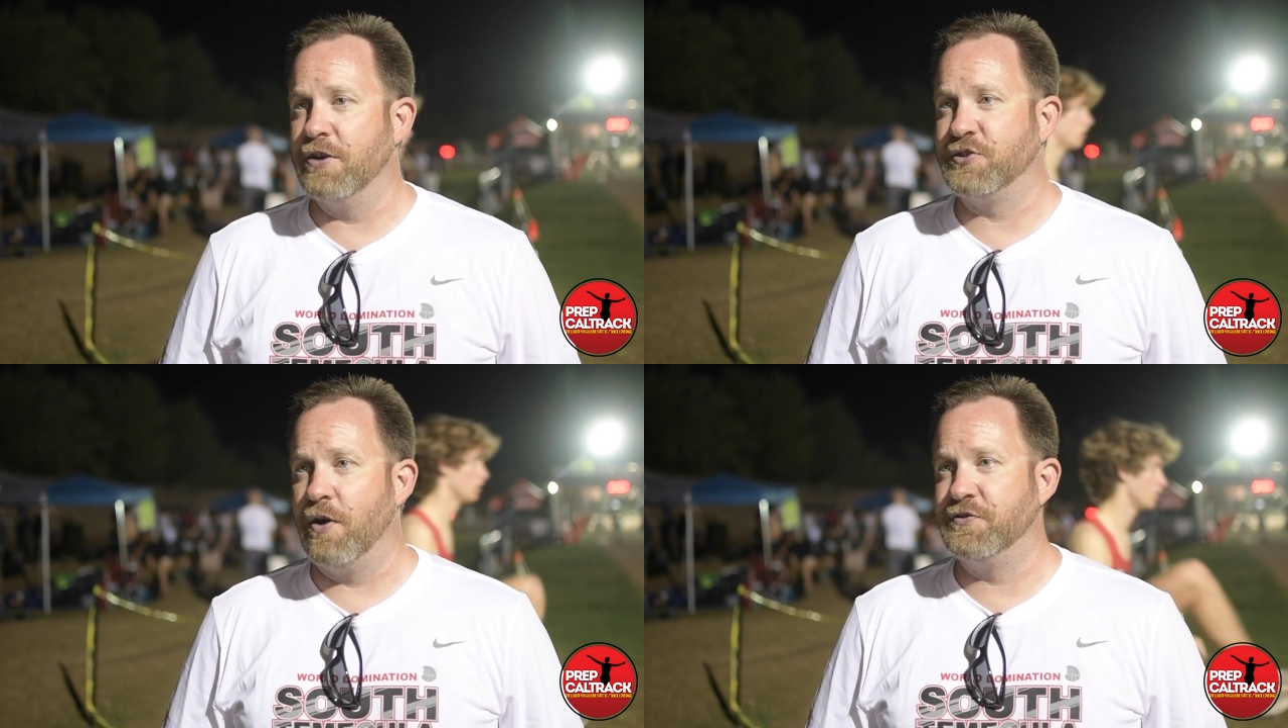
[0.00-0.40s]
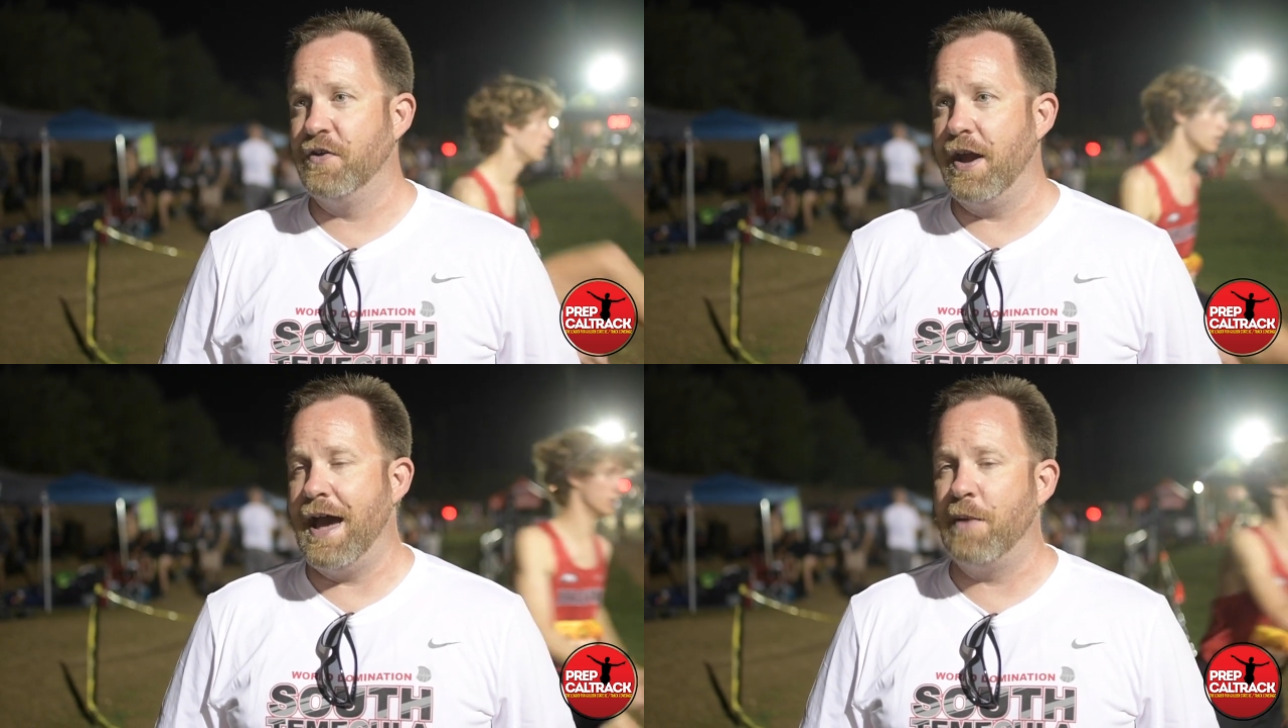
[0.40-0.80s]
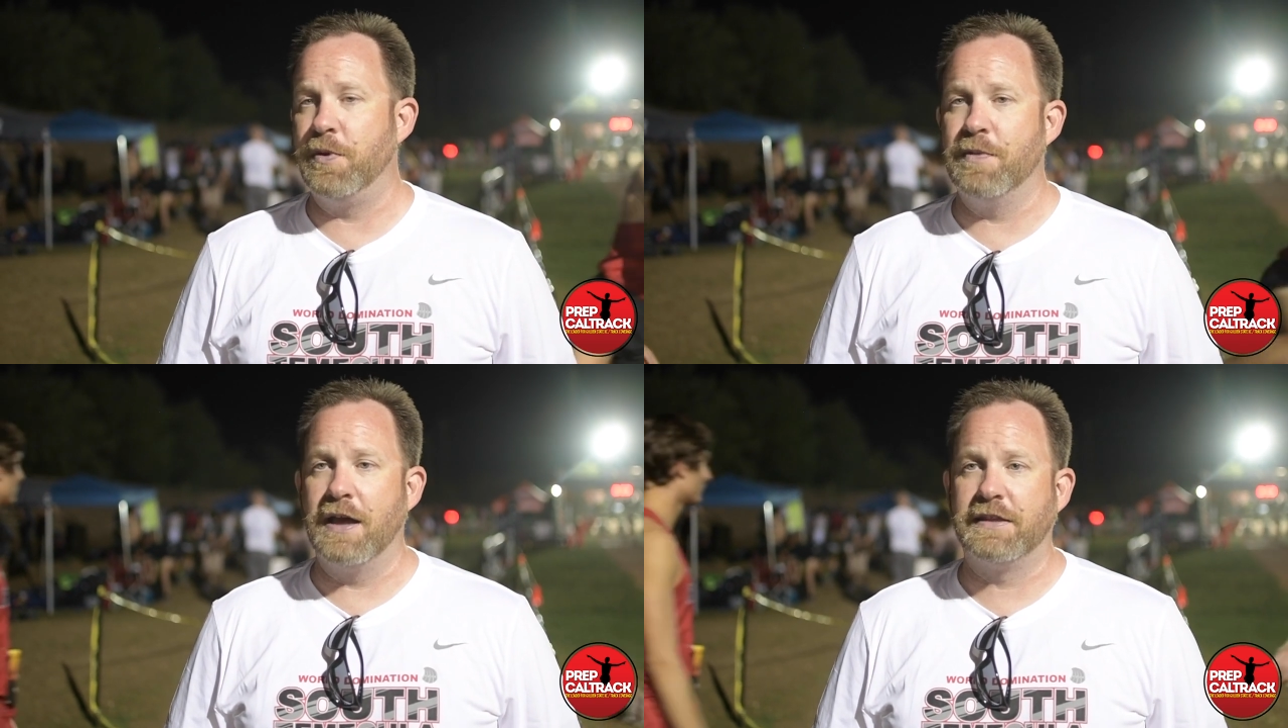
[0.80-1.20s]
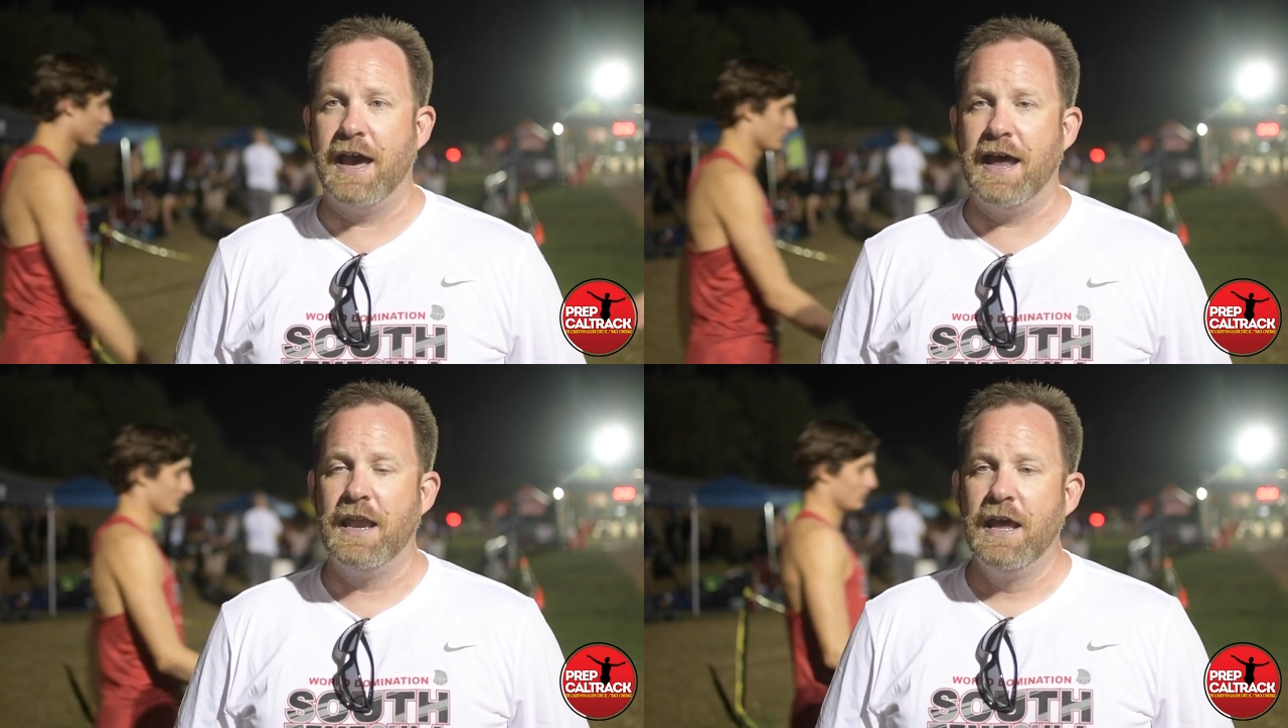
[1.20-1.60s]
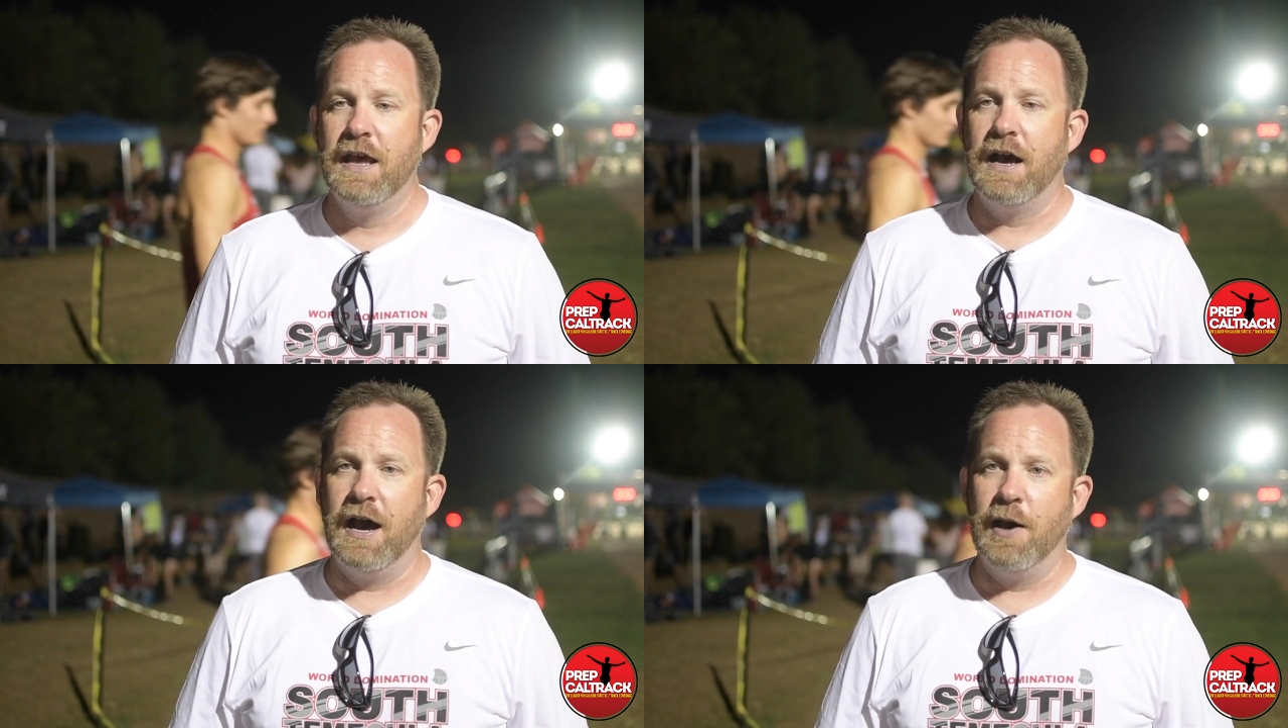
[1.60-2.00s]
So I was very happy about that.
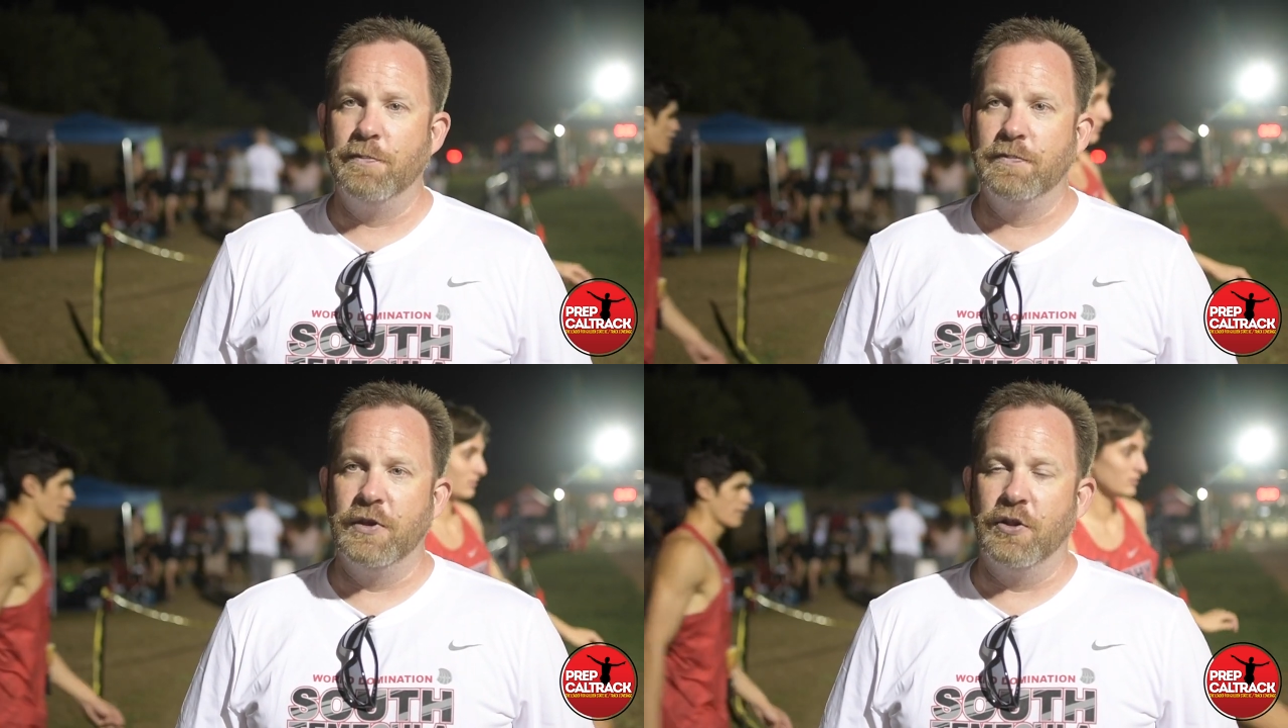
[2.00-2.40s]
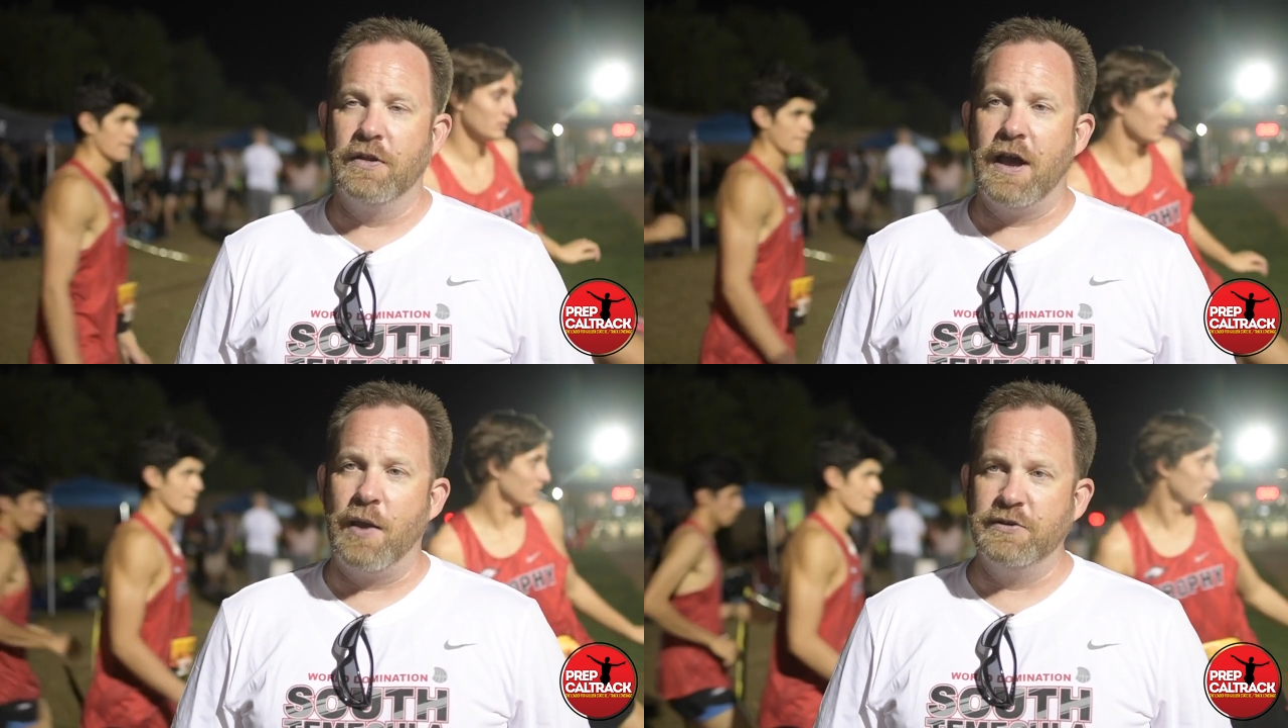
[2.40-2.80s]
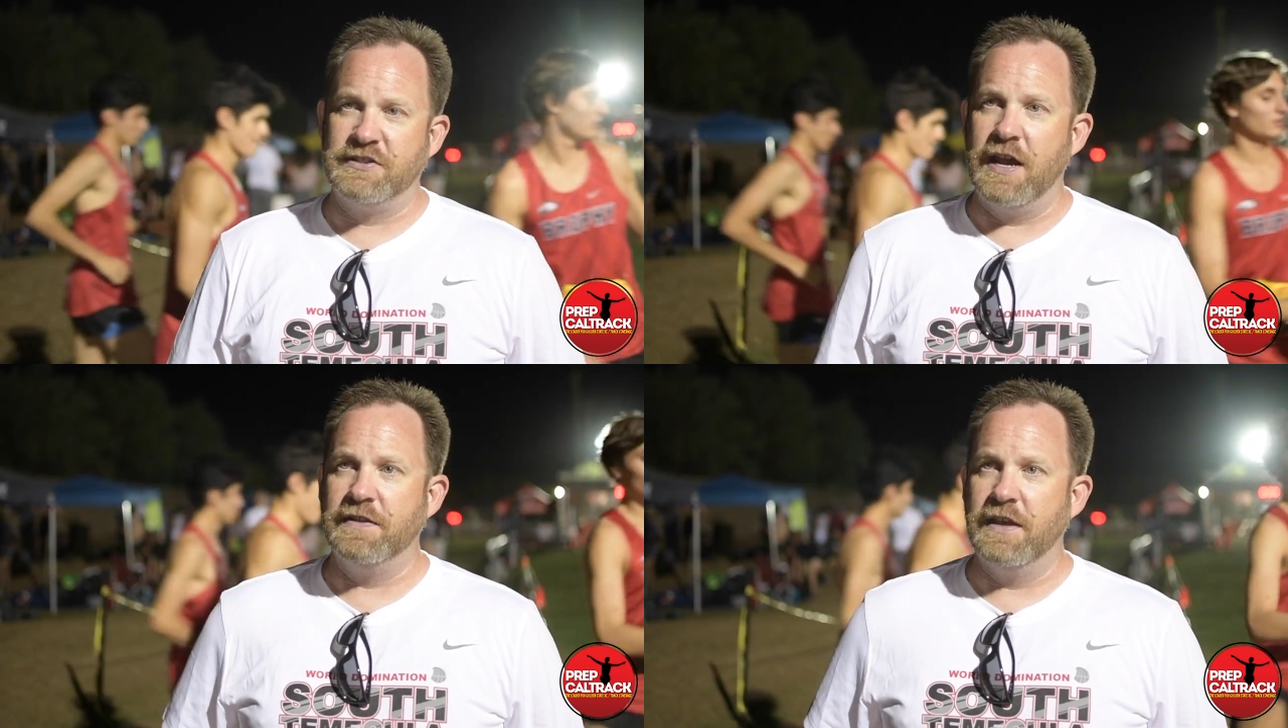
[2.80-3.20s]
You know, I would say